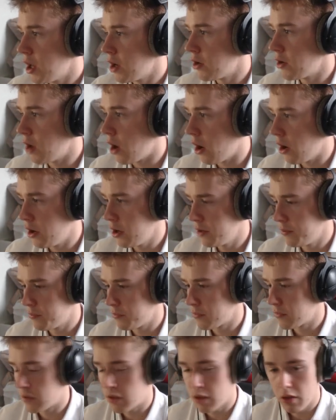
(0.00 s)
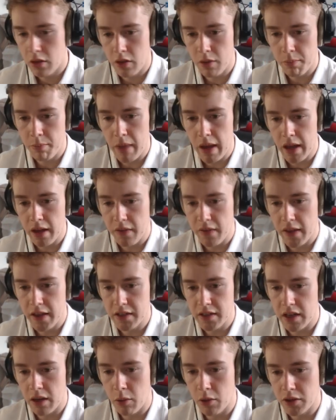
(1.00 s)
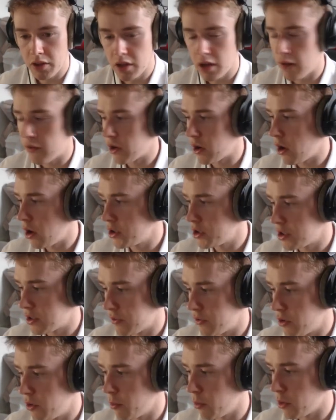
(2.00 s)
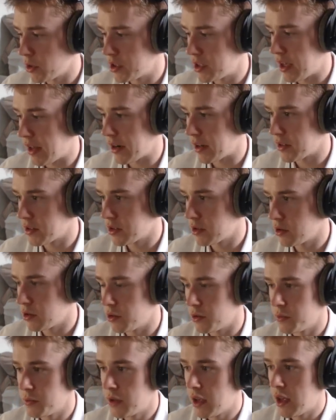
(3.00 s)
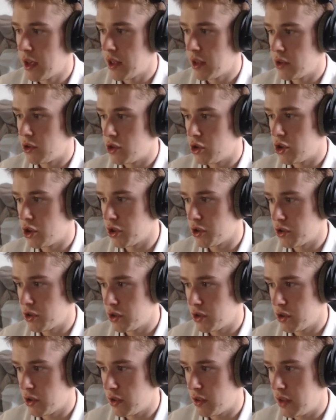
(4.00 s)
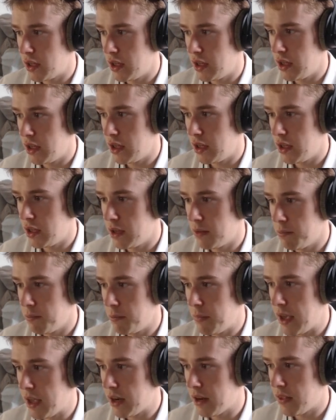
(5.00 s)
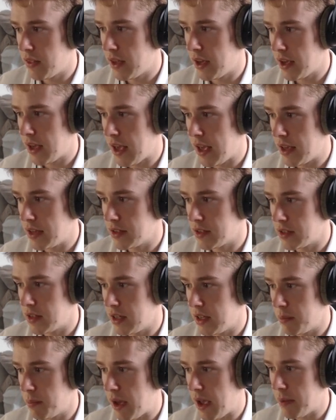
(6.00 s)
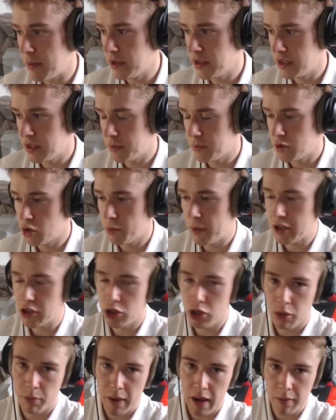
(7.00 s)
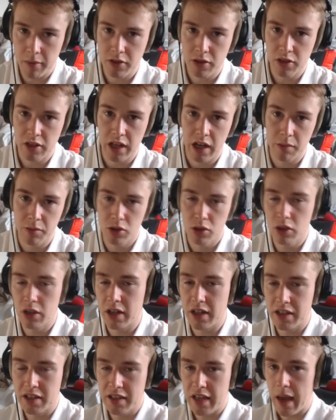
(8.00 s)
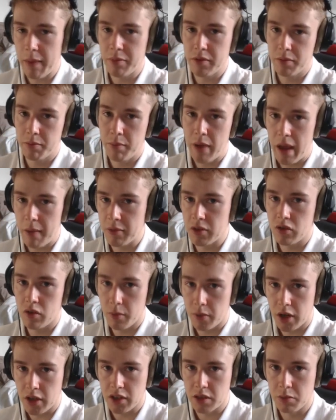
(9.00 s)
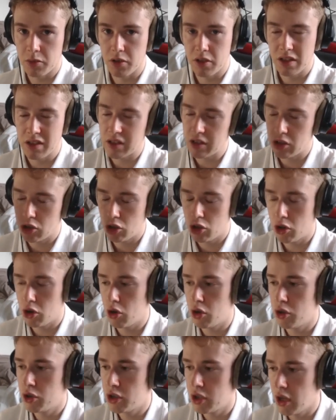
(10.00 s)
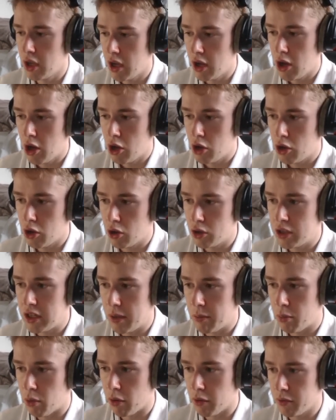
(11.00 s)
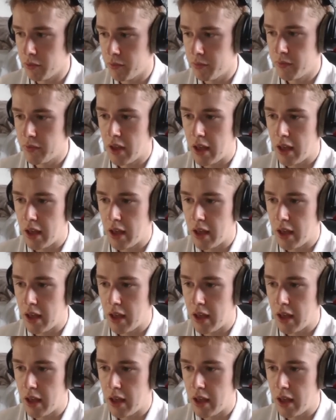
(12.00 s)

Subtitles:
now the main things that I want to cover now is just a few more settings. So just the main thing is the payments. So make sure your payments are set up so that you can accept payments from customers. This is hugely important,